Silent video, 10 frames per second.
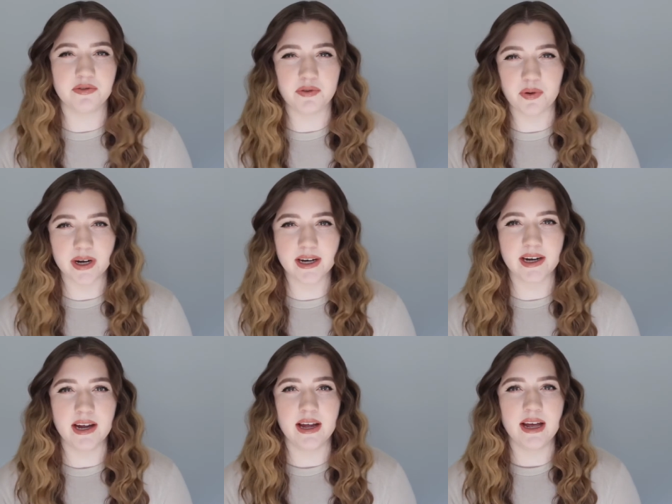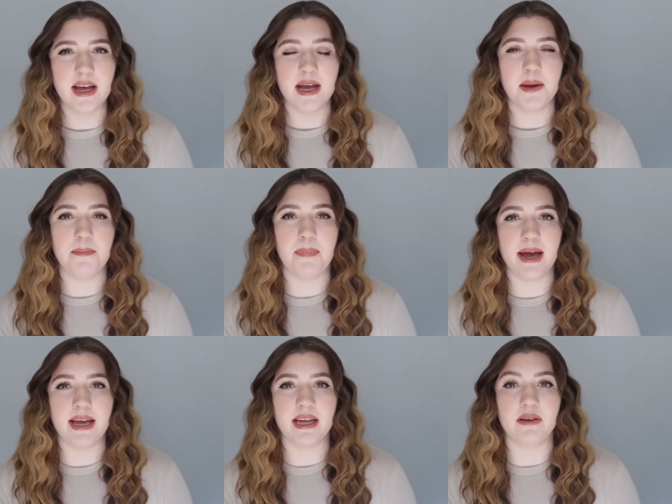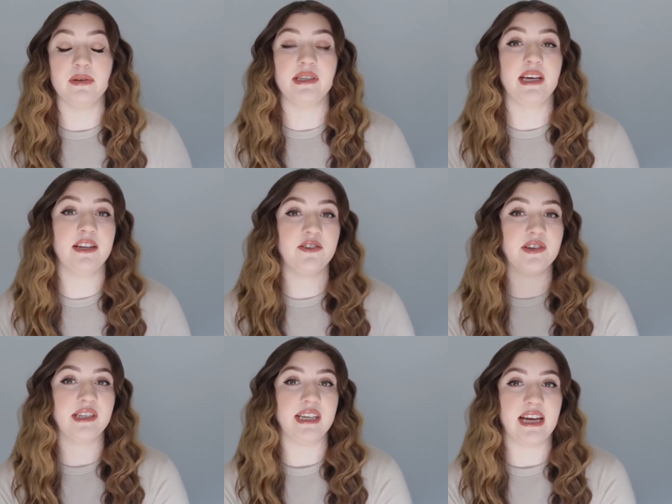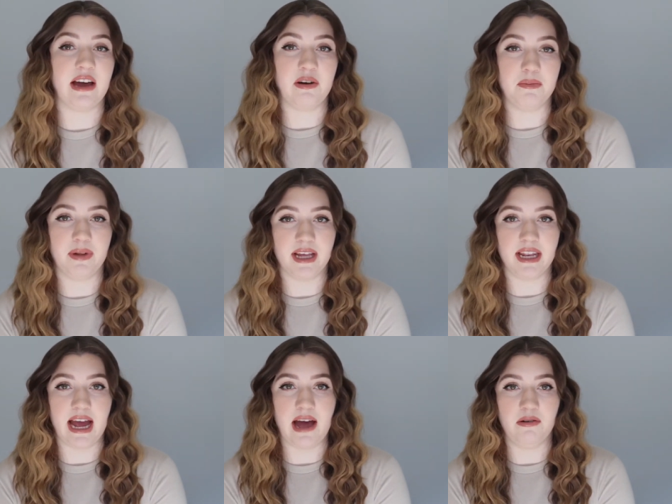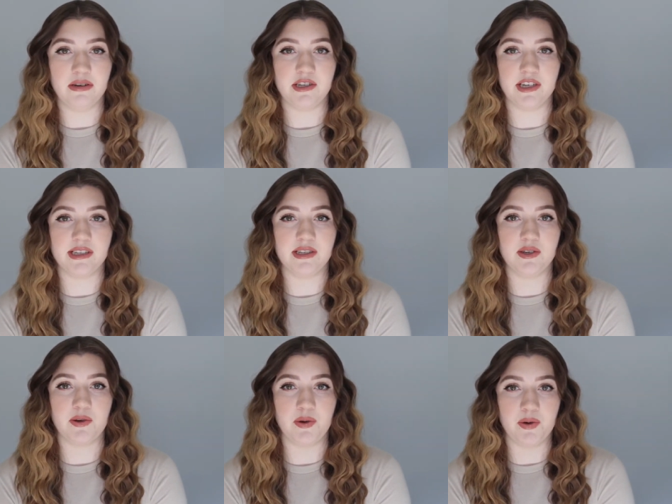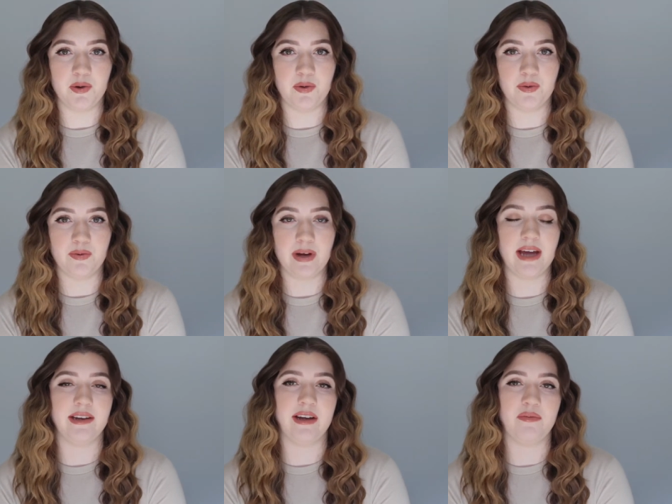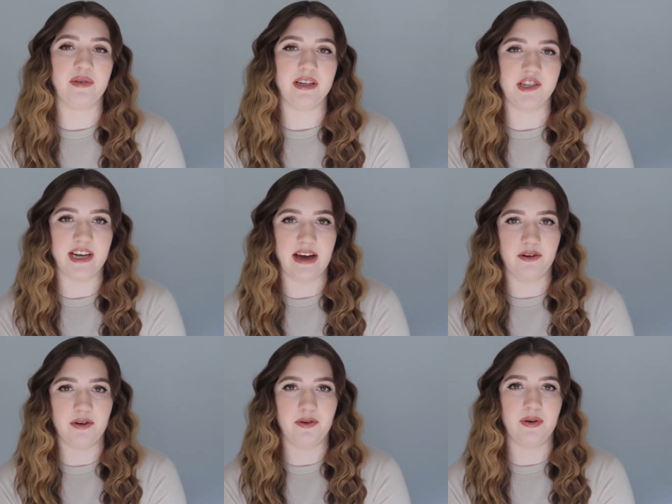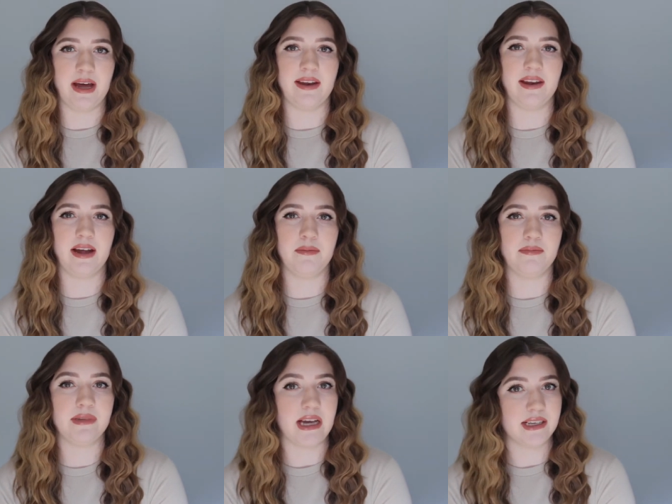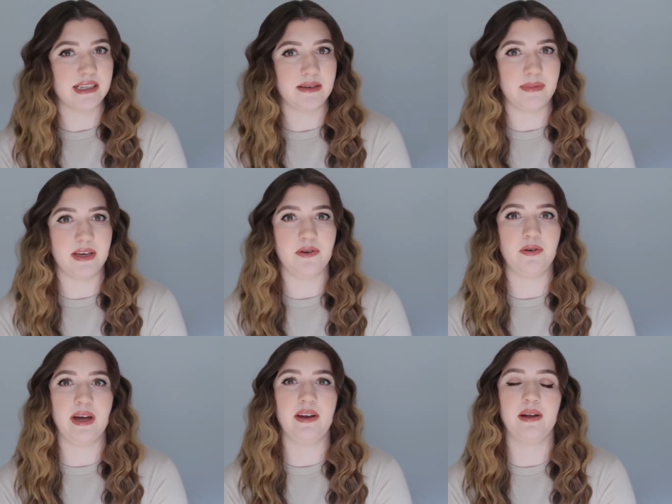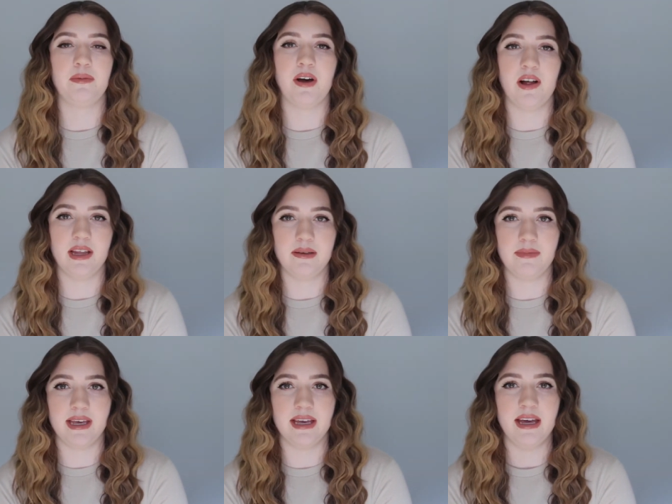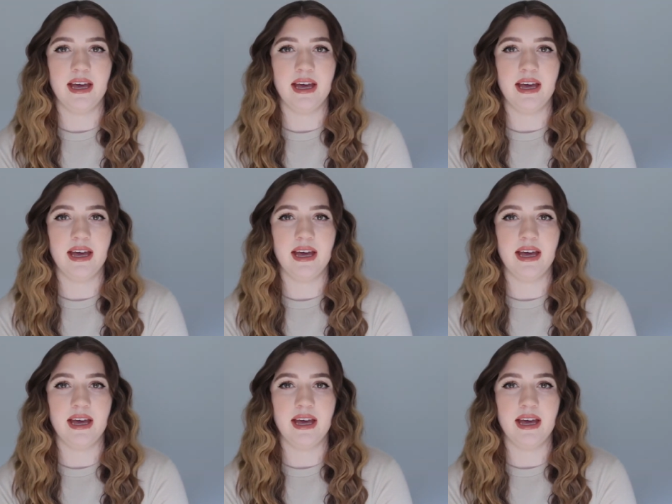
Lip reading: for. But it was interesting how it played out, just who ended up reaching out, who ended up texting me, who ended up calling me,